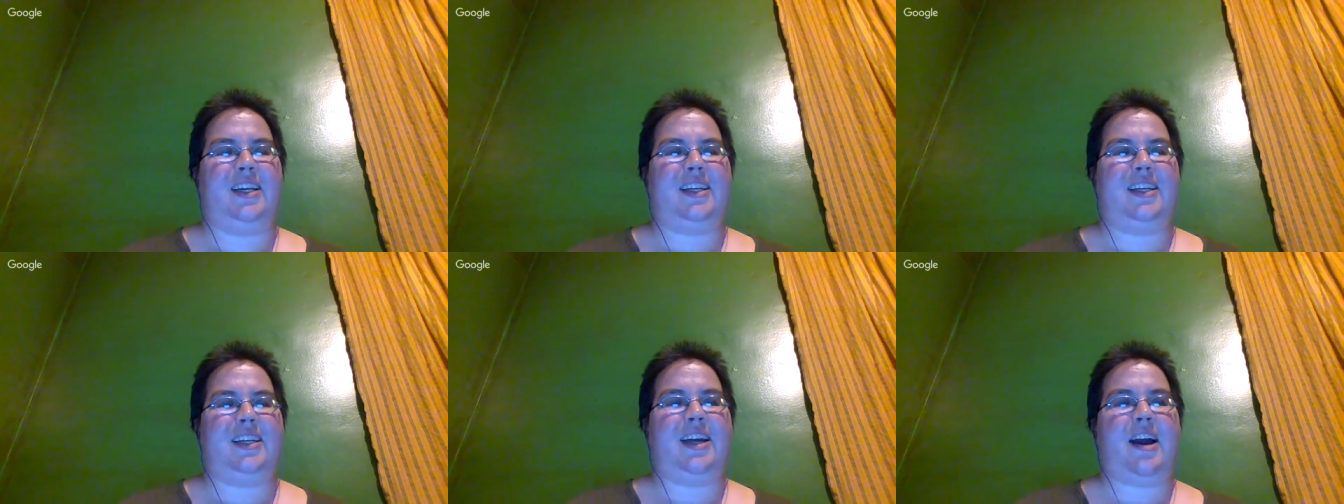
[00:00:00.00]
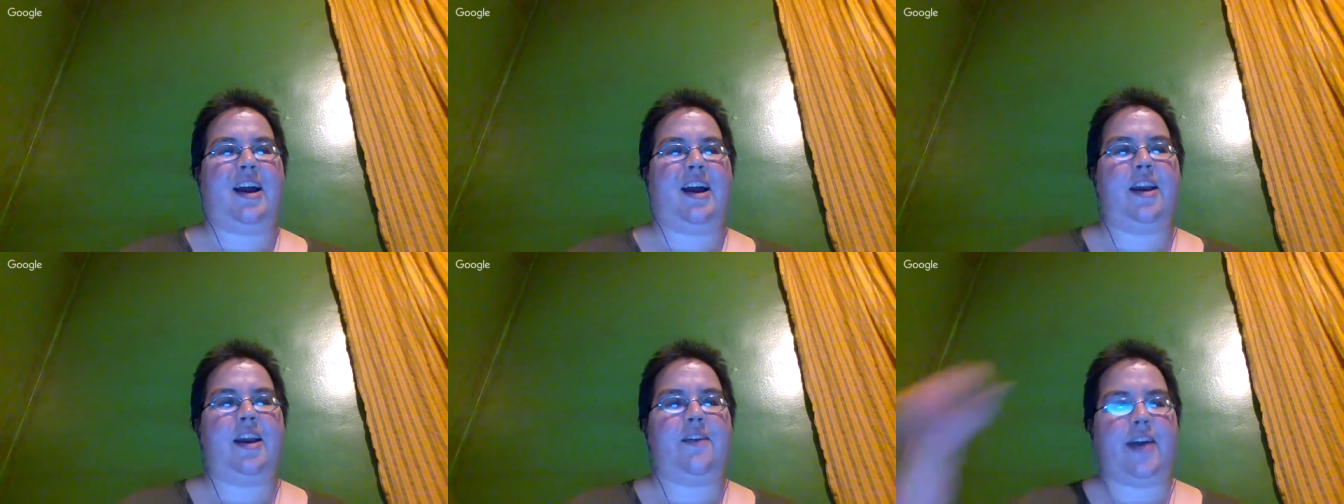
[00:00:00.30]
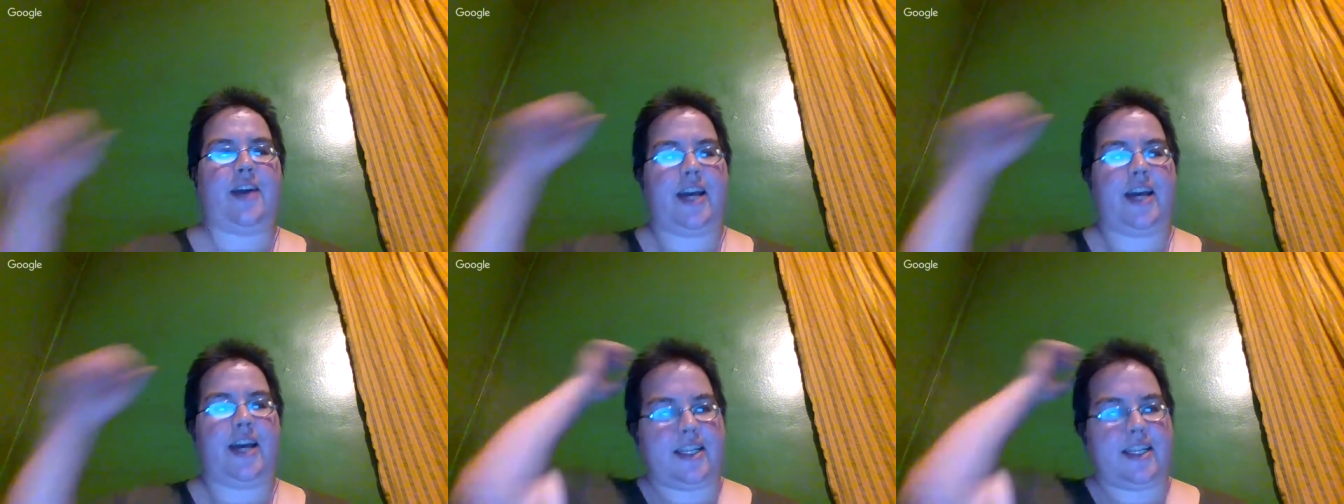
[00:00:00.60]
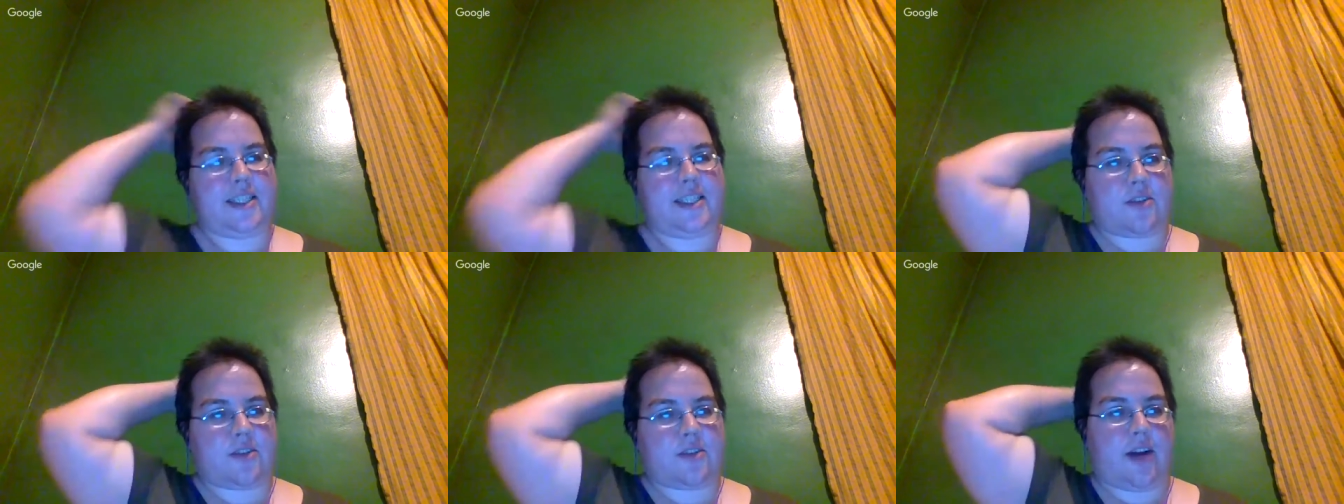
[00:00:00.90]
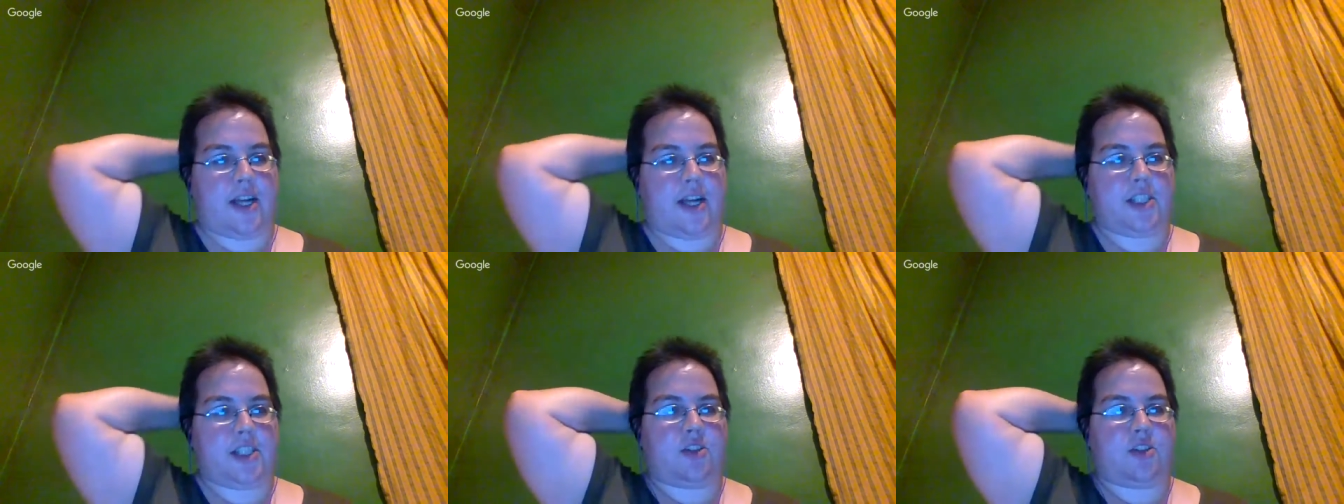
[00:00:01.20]
Kind of a head
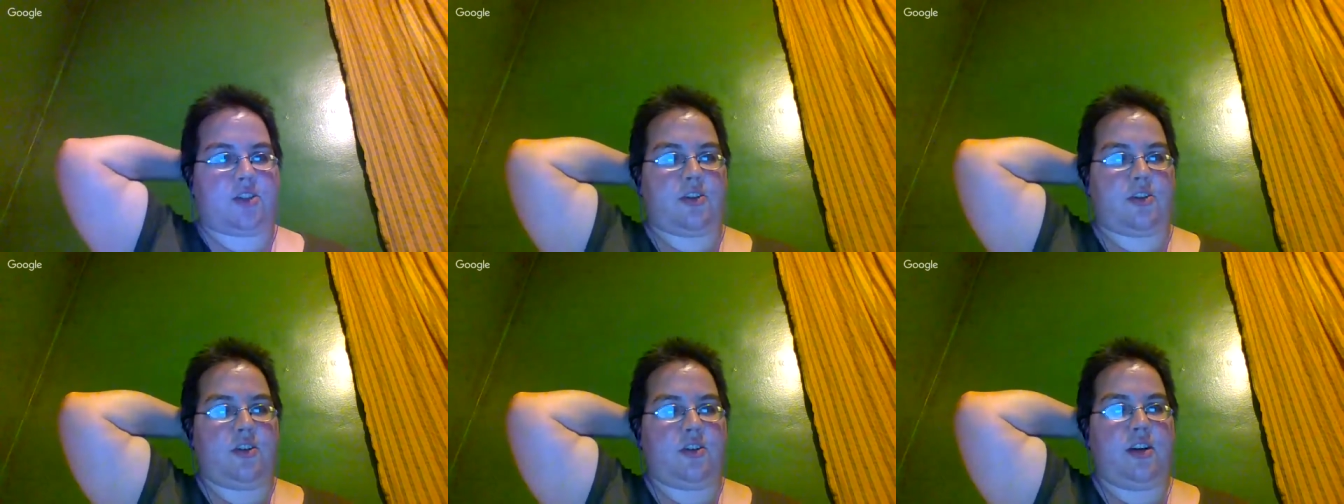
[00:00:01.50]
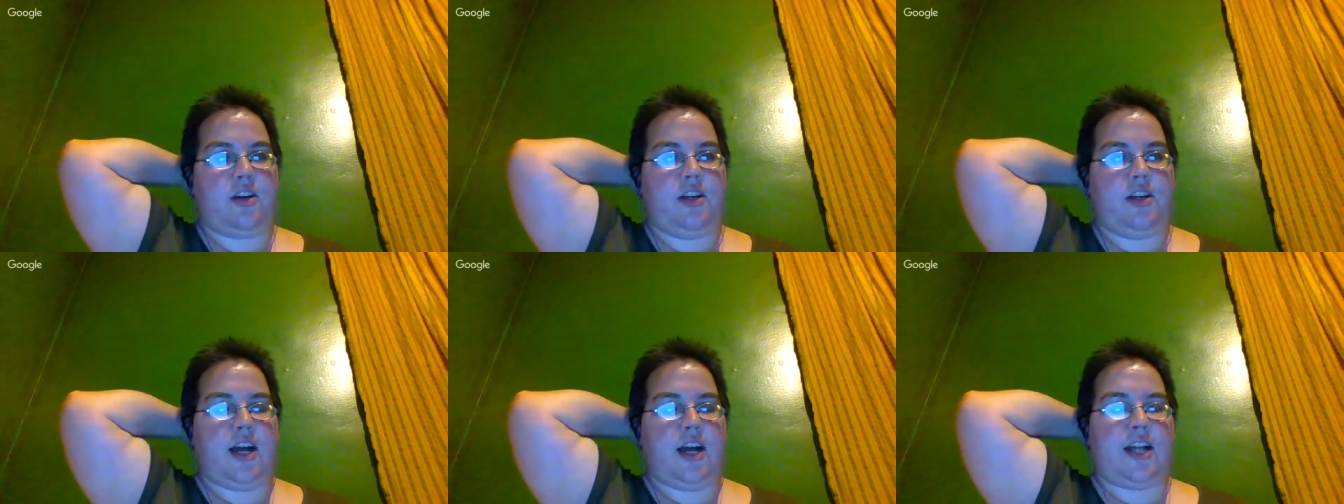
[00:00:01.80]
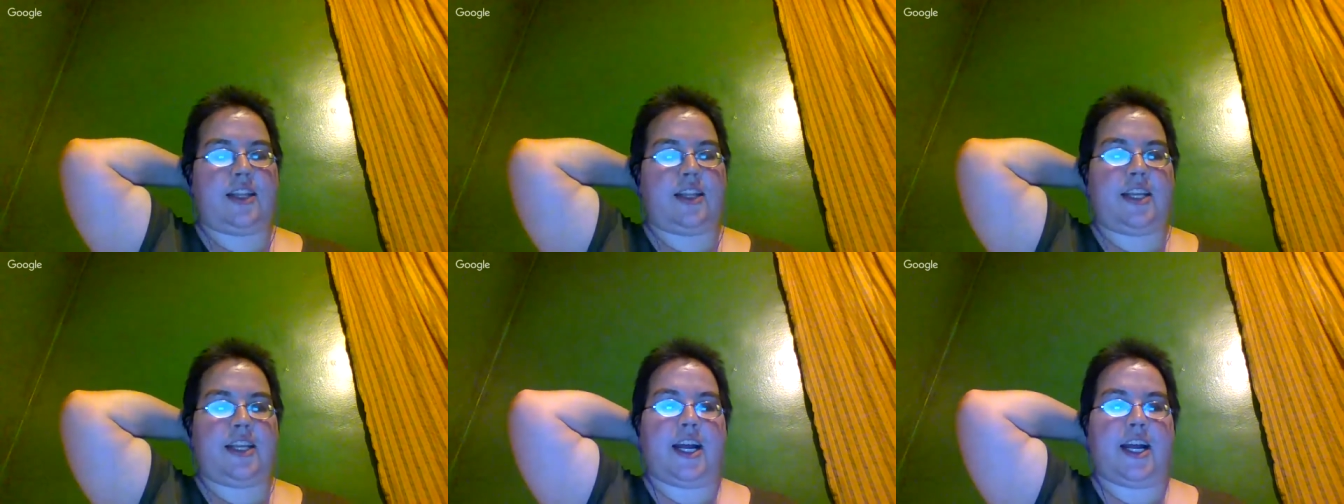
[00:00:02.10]
scratcher. Not